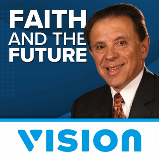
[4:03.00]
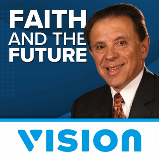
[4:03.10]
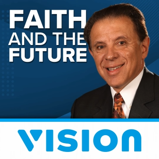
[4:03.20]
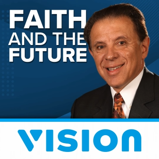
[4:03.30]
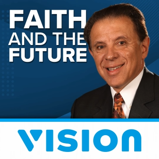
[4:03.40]

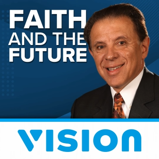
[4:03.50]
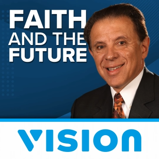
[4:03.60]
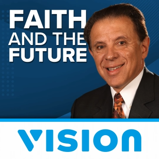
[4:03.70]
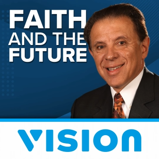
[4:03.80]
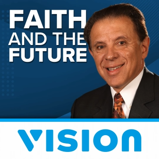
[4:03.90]

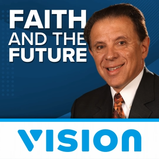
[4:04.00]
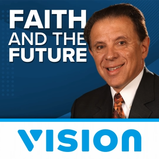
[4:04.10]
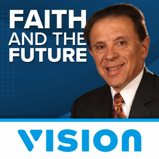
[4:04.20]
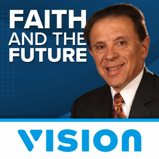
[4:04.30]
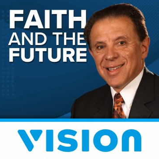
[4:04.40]

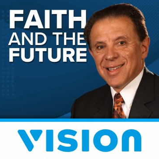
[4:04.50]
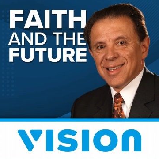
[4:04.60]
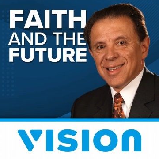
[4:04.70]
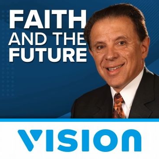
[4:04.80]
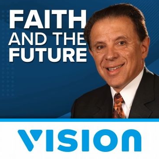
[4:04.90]

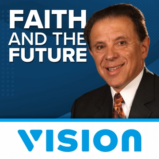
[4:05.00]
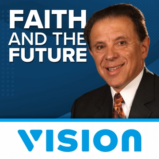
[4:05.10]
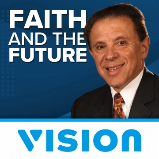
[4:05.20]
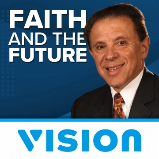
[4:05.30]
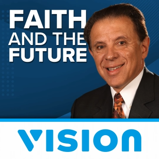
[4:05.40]

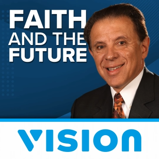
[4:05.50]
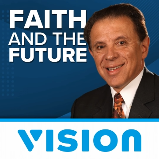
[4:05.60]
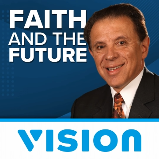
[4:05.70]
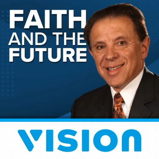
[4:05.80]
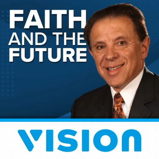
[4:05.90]

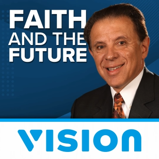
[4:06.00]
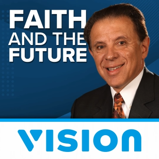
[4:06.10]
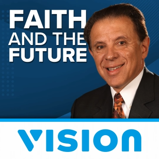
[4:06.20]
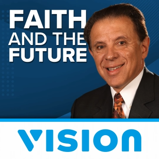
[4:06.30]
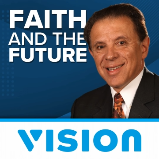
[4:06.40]

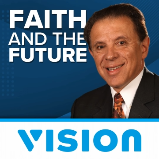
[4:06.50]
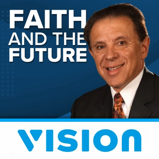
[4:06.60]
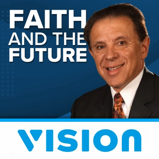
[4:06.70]
This is a still picture; no speech is visible.